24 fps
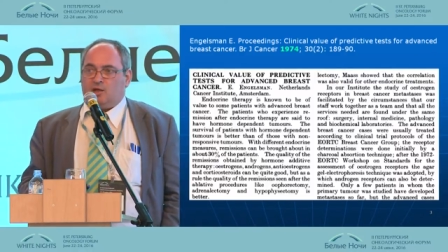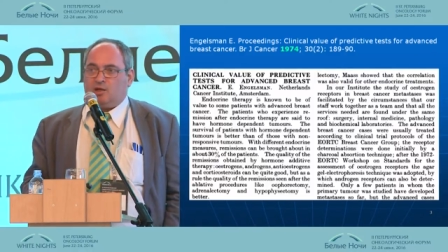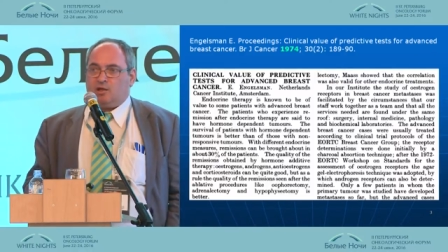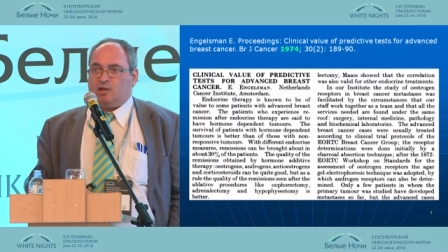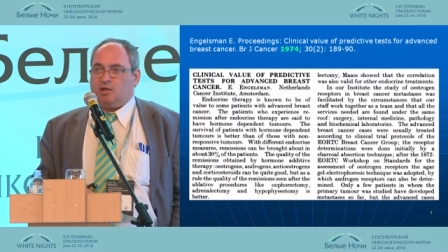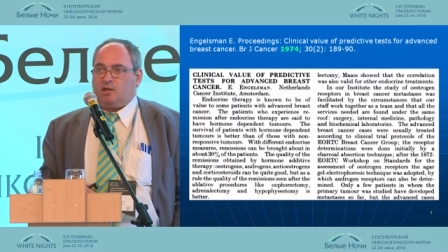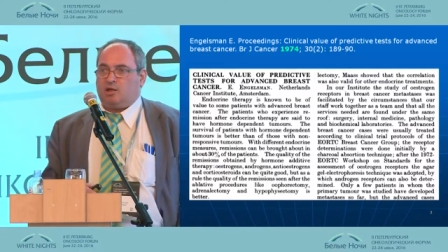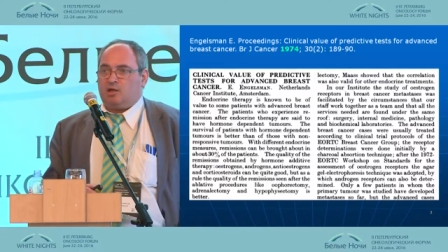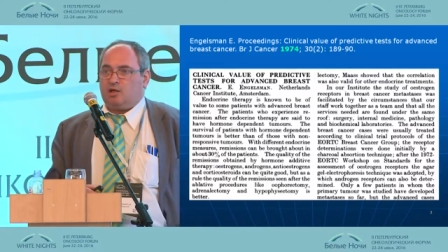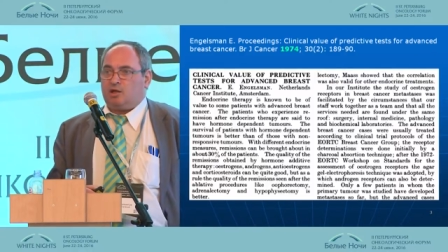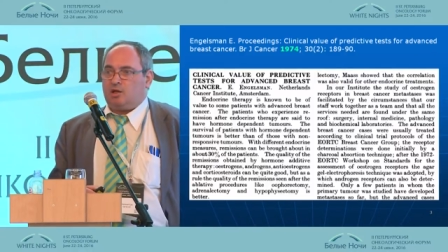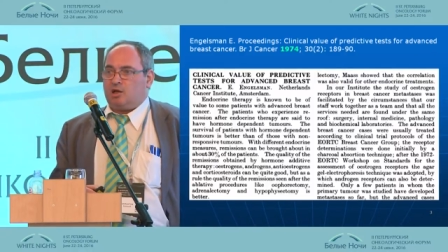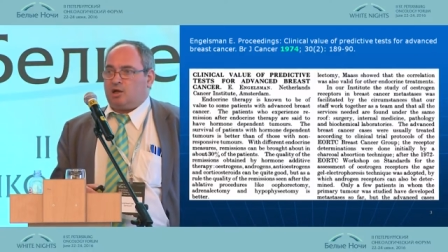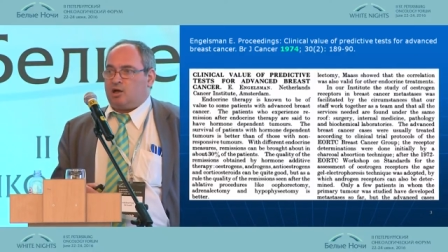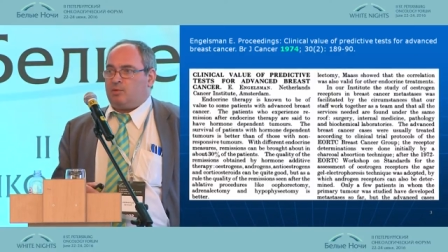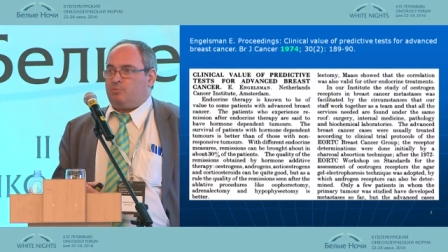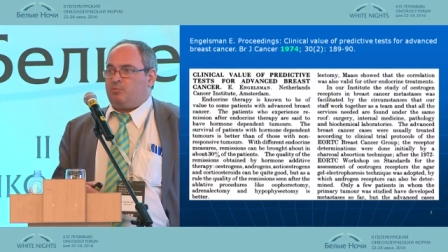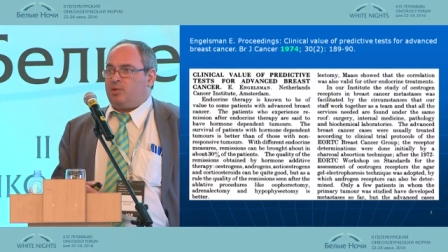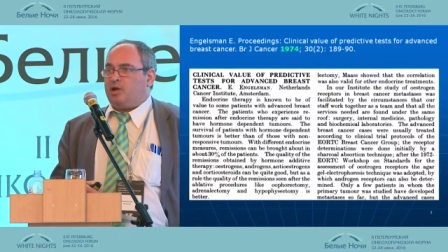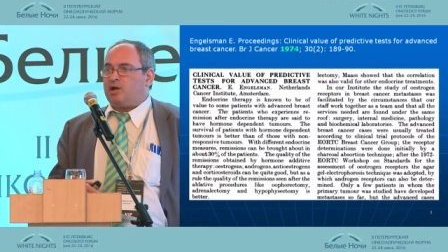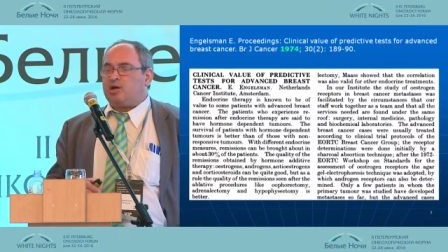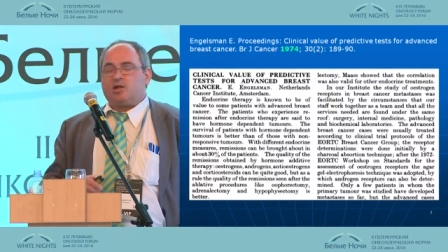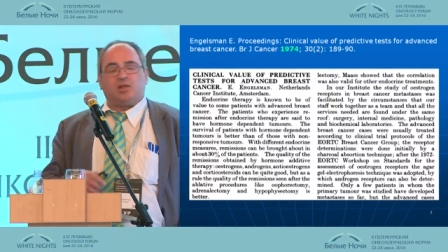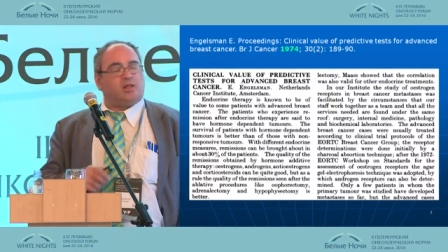Uh,
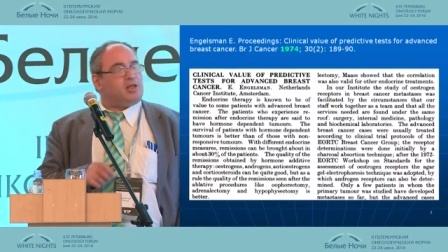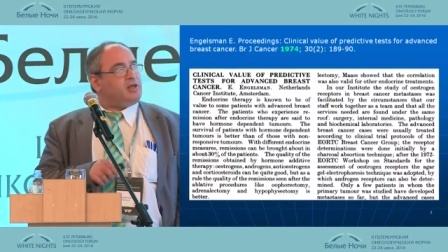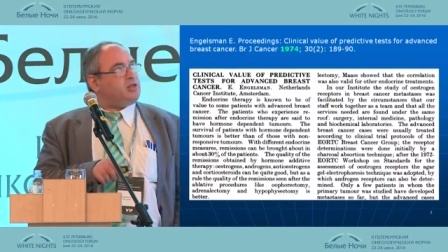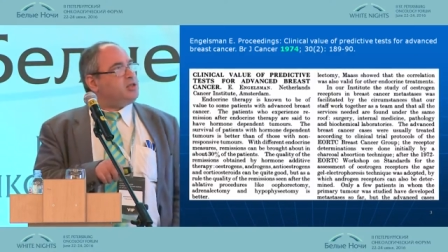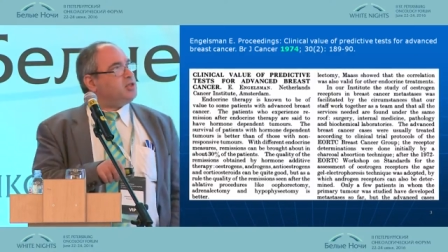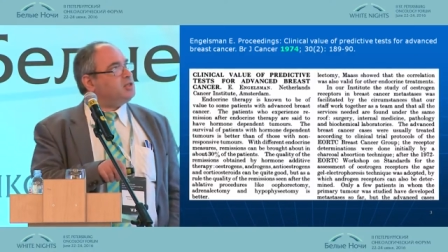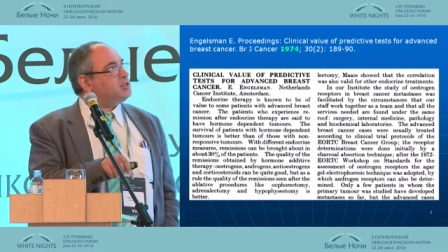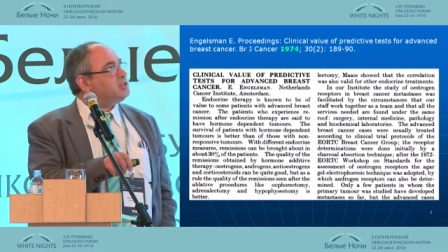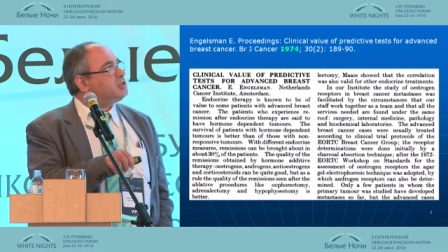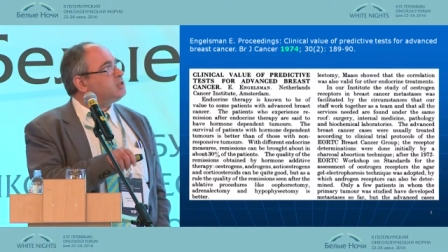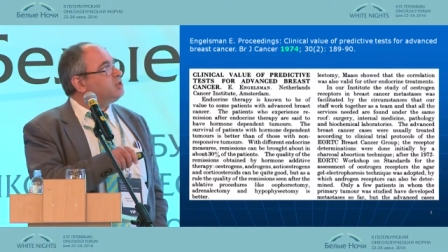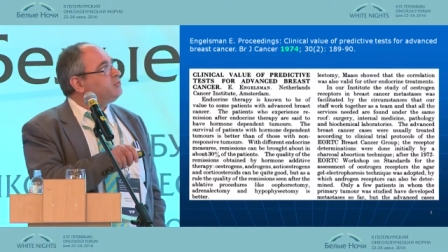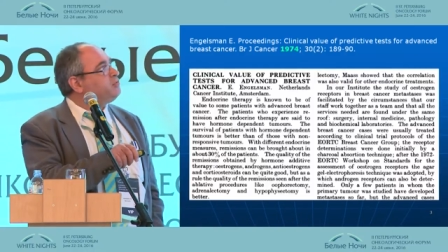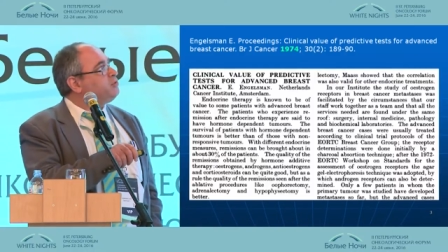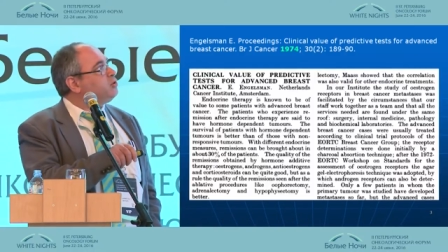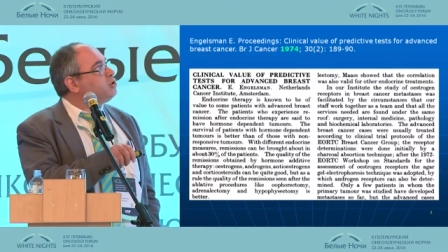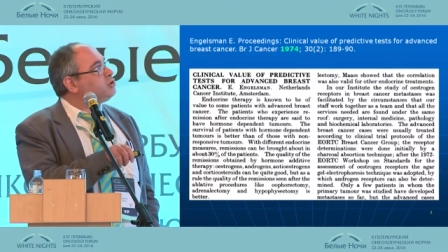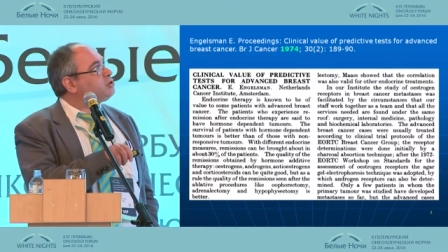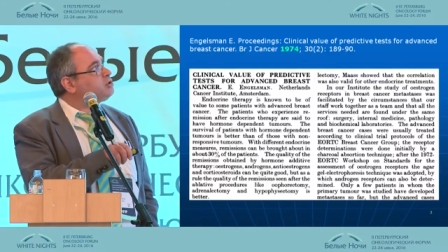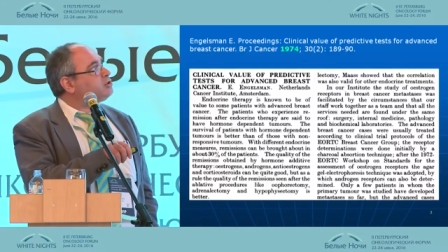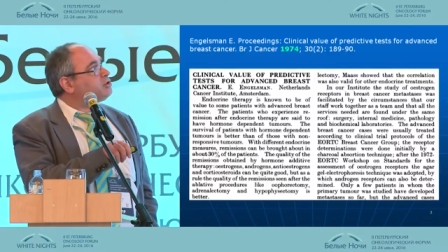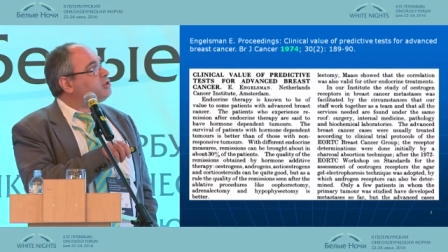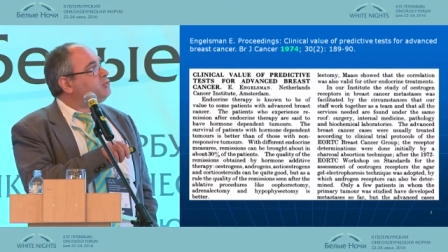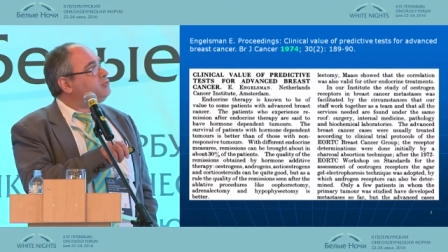apparently, this is the
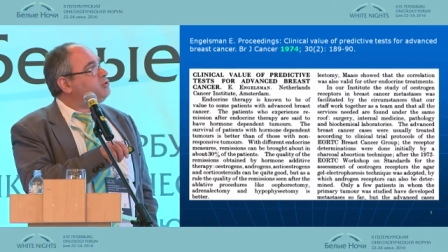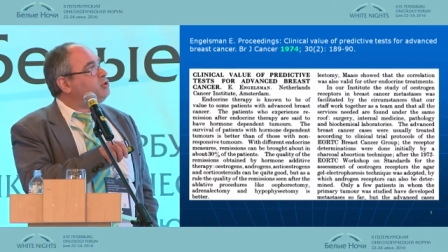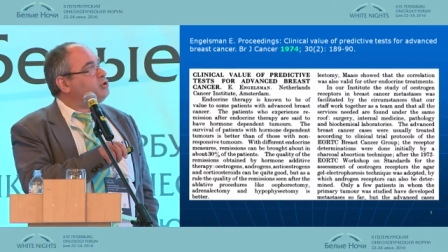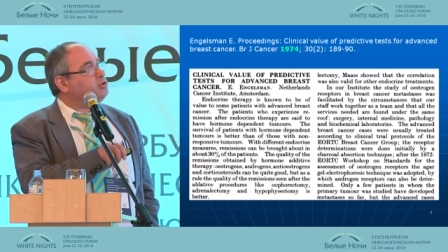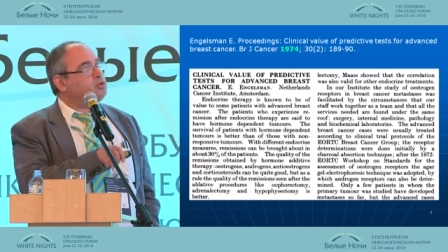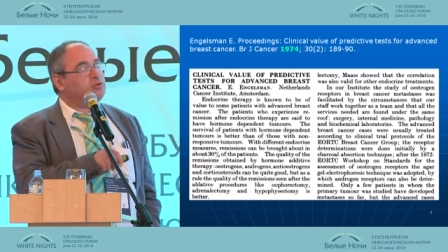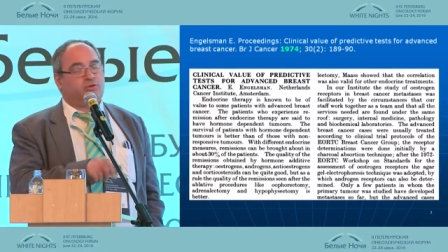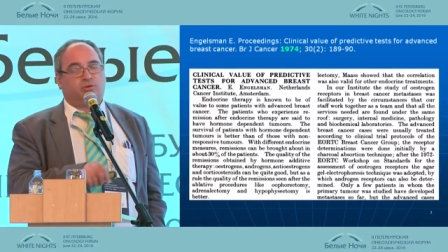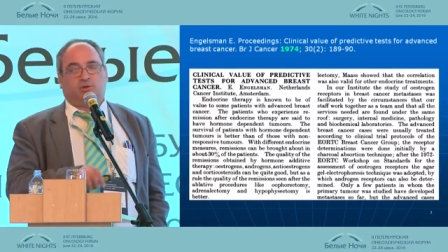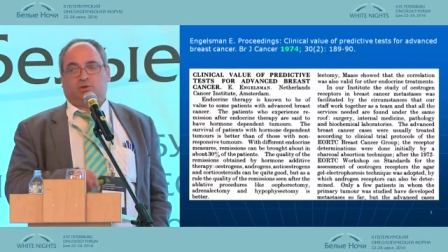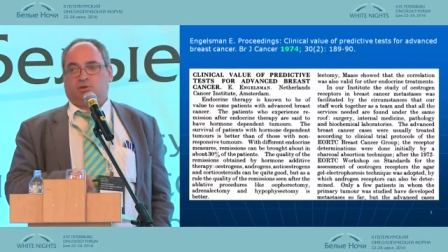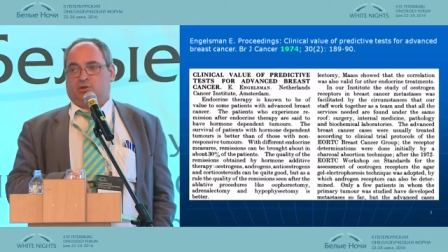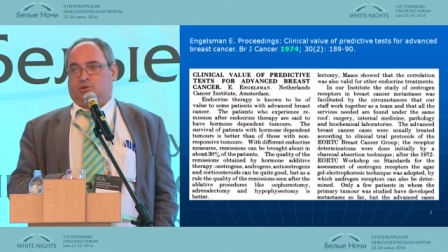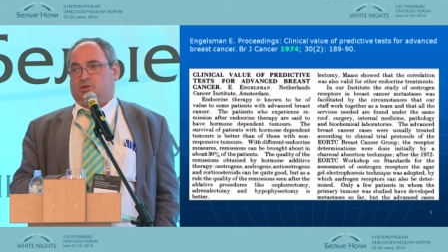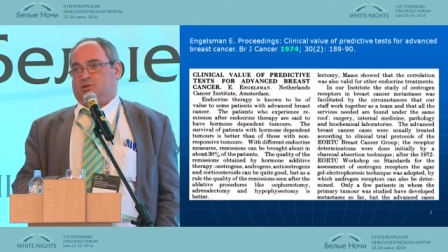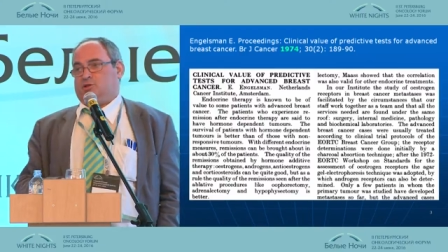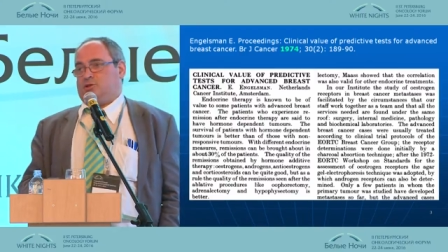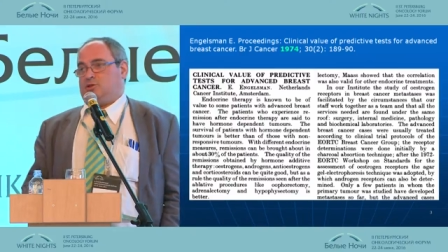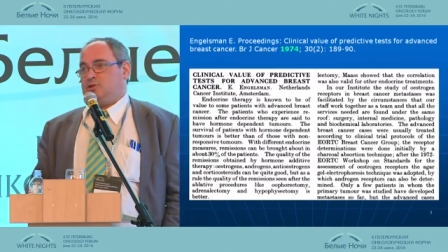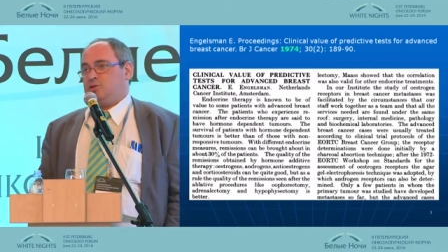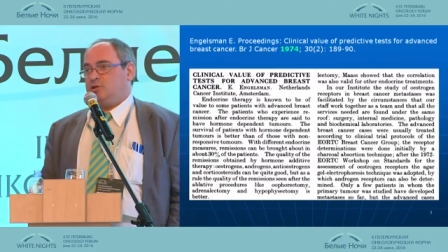first review on